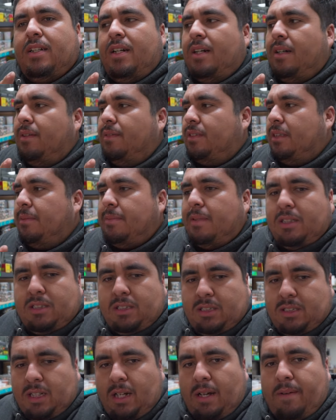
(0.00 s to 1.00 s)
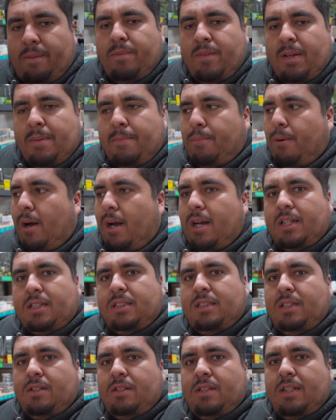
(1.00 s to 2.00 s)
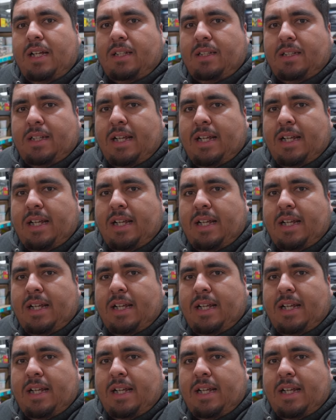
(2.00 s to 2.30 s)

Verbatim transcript: of some of the stuff and products you know that